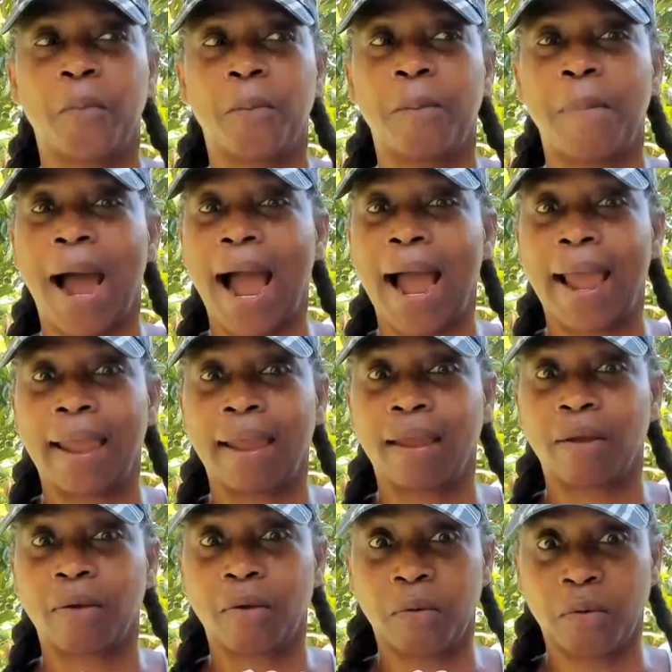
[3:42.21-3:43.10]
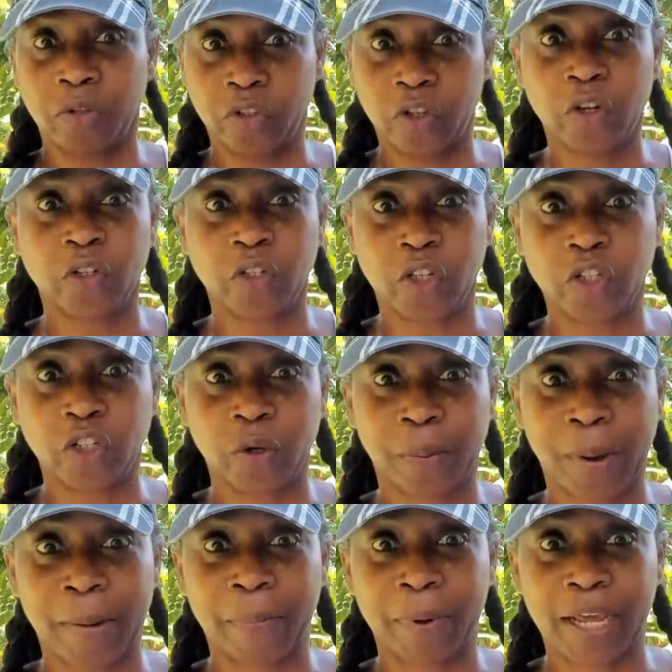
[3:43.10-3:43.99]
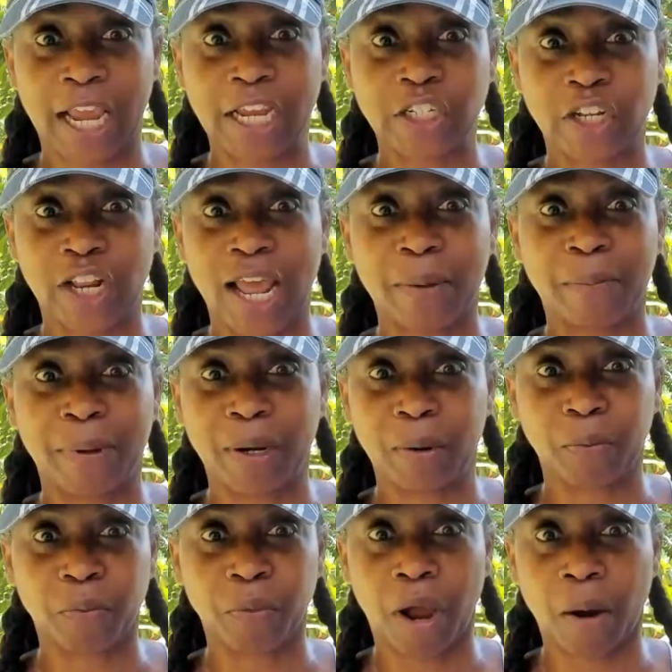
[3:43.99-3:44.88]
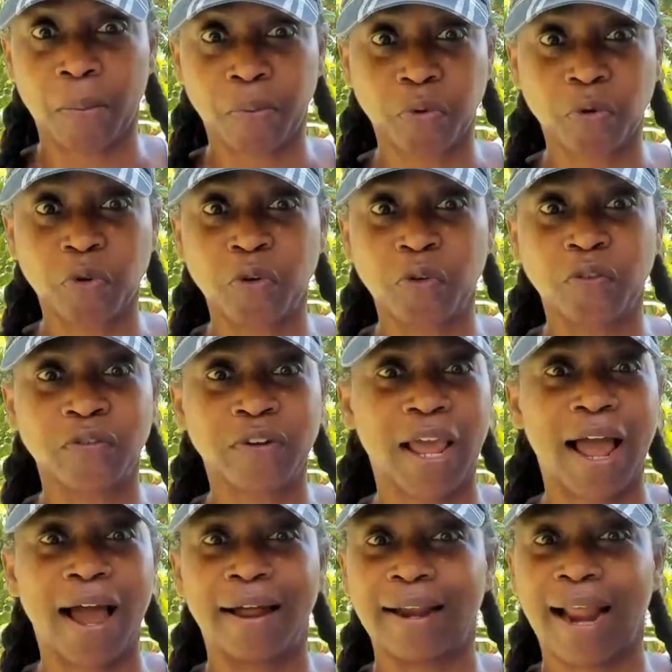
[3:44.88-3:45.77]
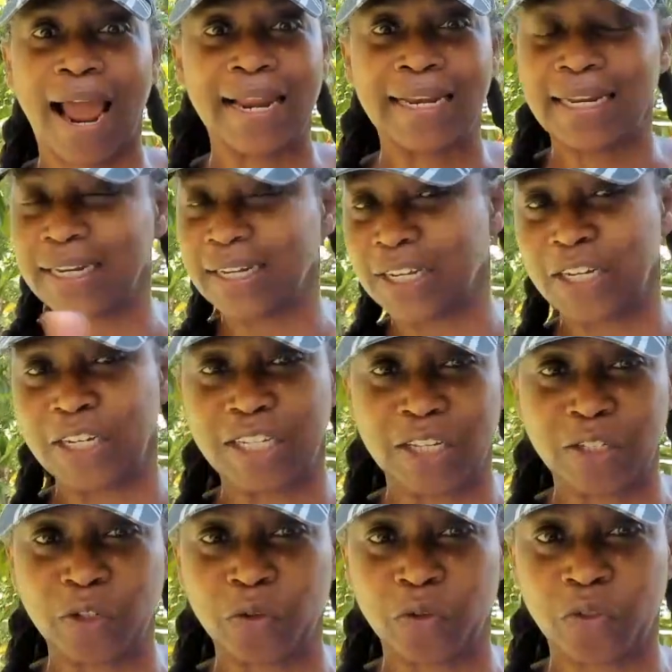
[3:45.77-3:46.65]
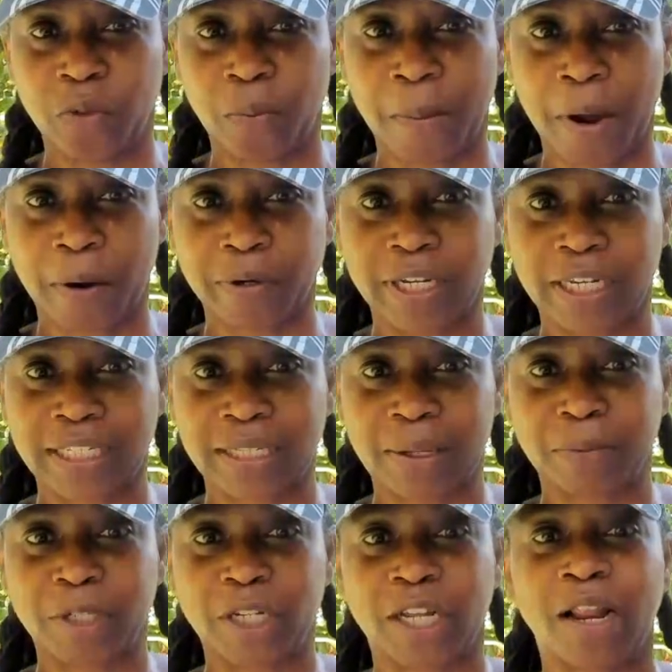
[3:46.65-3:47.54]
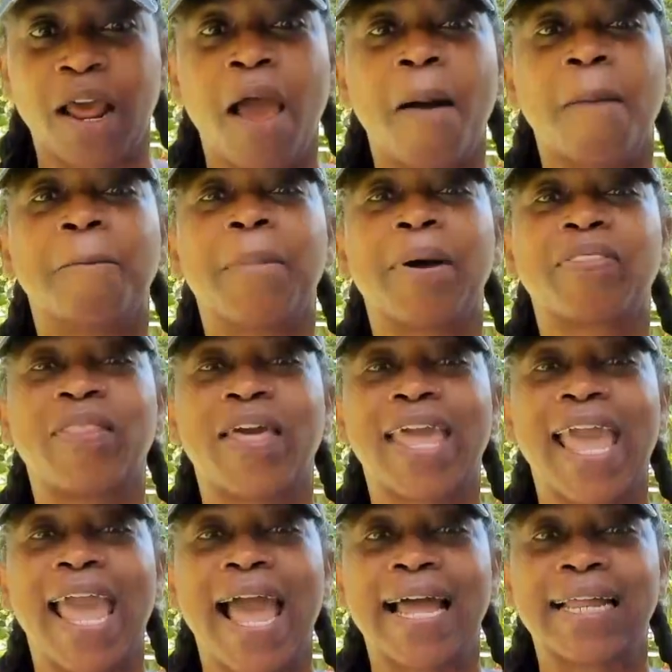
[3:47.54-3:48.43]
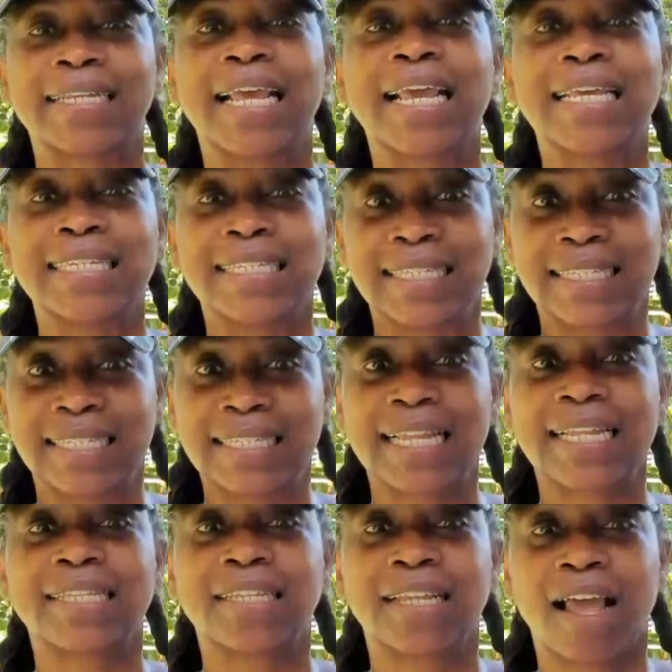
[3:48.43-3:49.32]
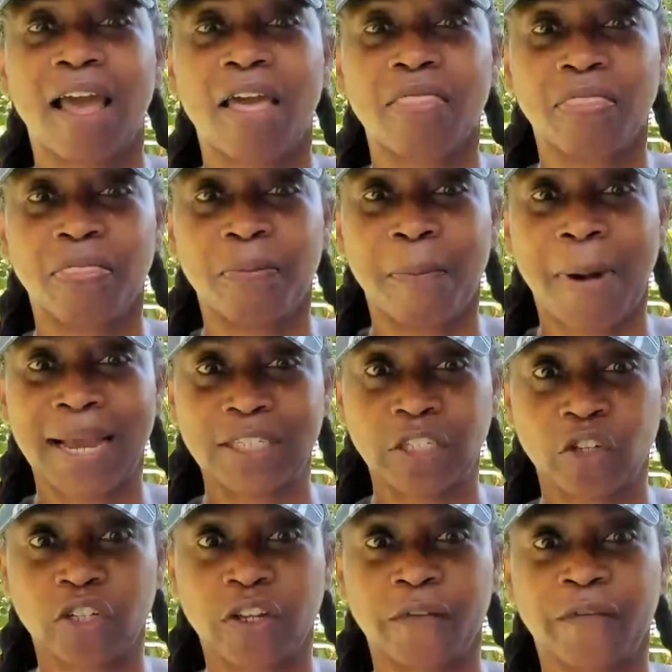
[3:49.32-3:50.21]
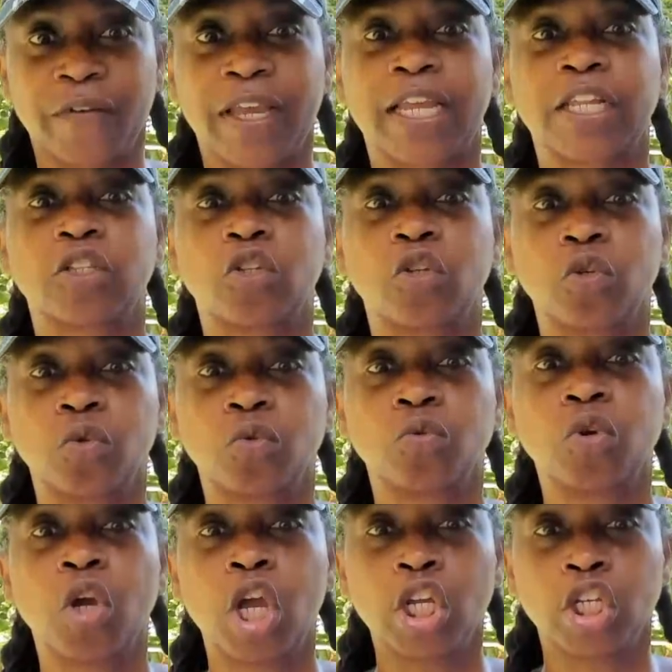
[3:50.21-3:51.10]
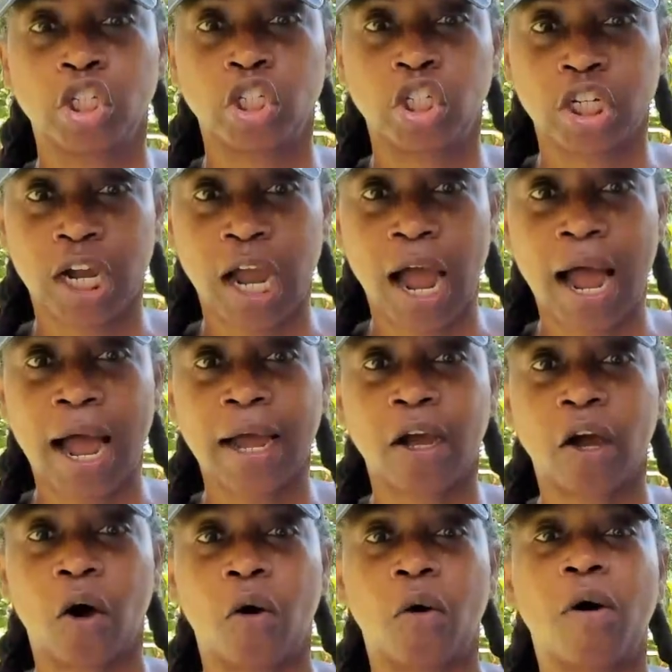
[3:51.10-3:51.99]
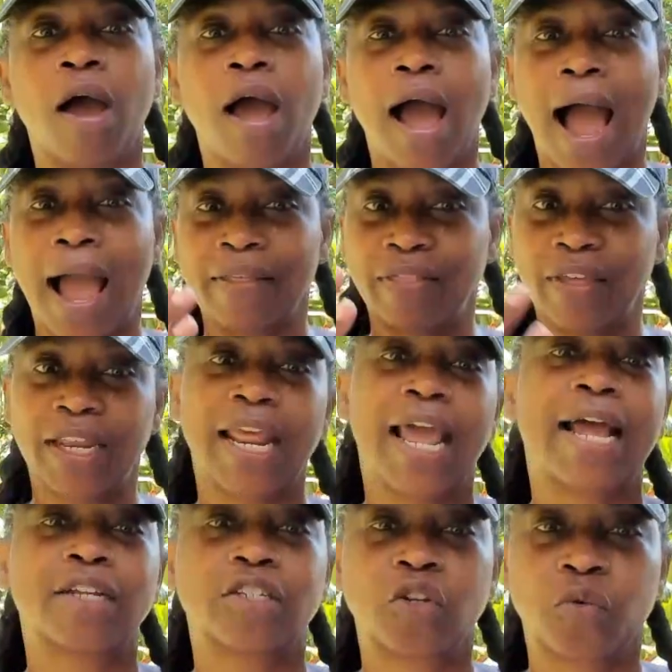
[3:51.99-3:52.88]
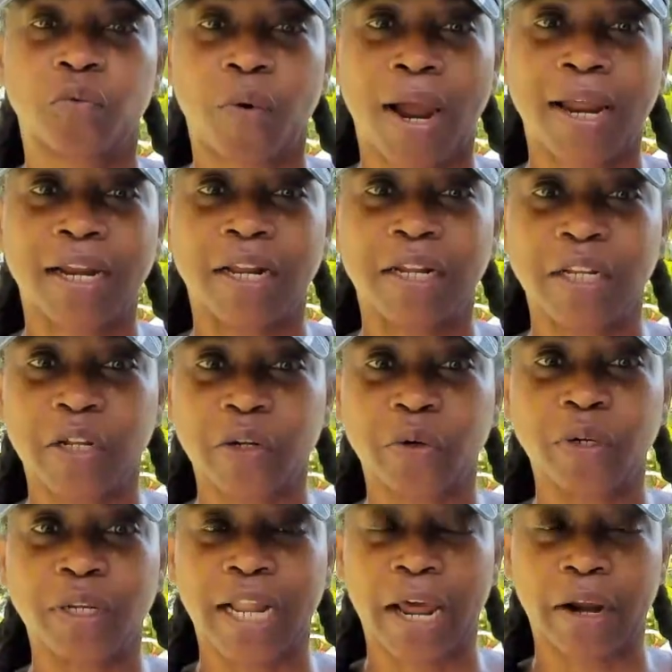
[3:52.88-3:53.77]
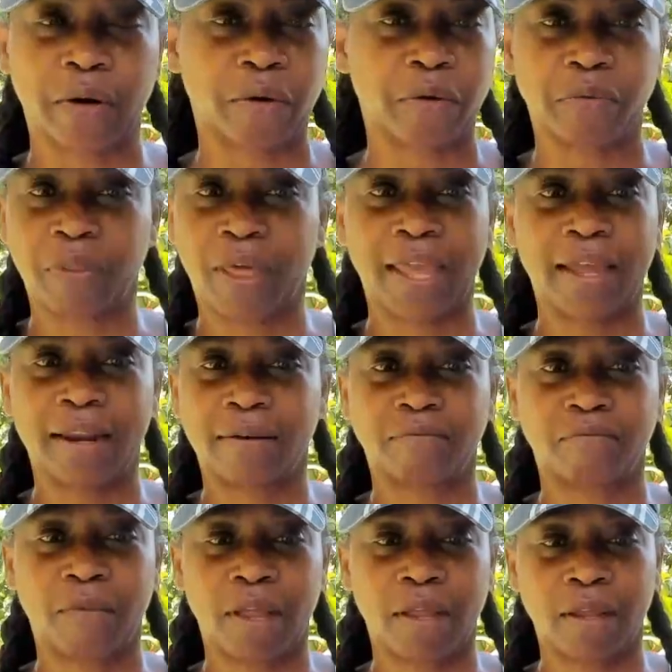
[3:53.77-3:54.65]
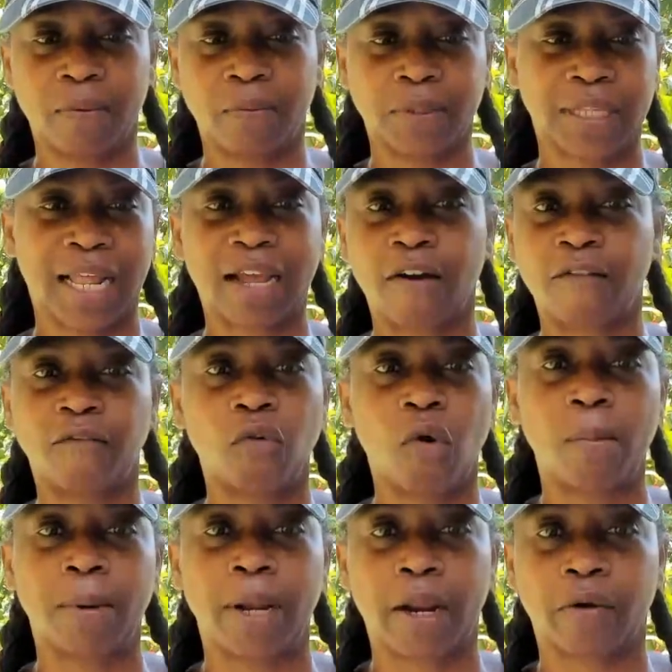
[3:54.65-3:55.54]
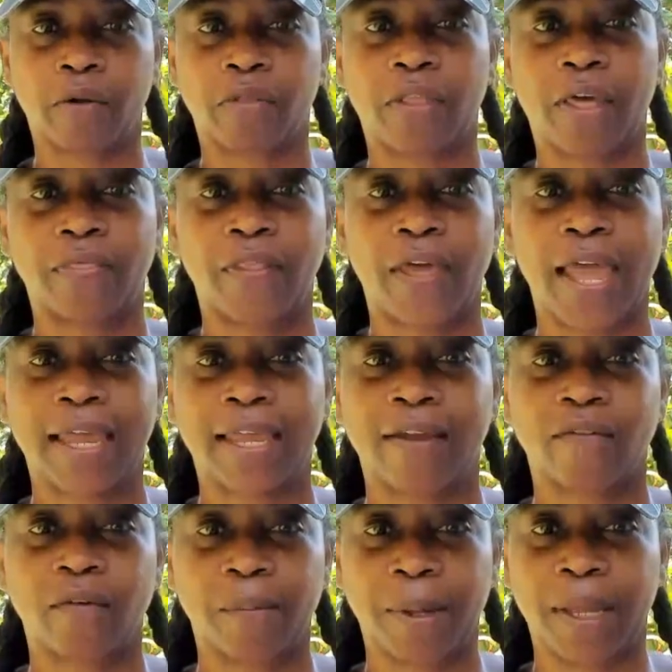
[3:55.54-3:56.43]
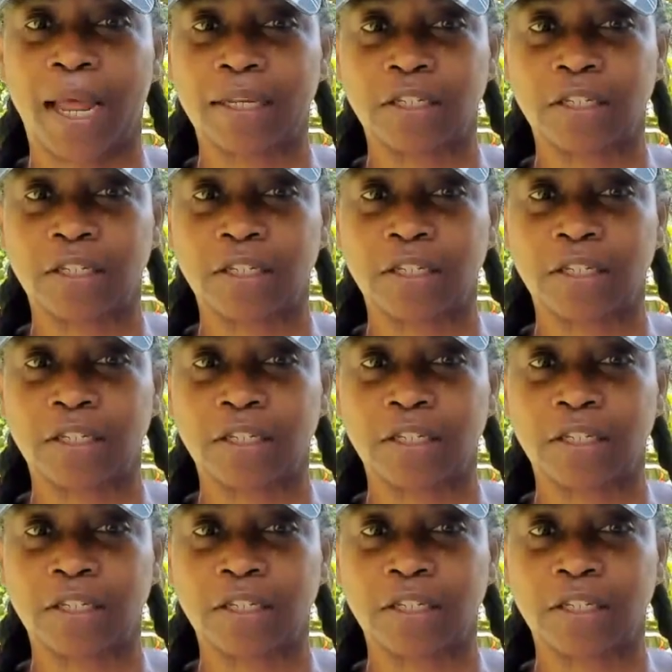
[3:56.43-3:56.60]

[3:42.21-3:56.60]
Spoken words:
my citizenship application had been approved and I didn't need to do the marriage exemption, but they had sent my certificate to Chicago. I then had to write a little letter. It was like a form letter that they had given me.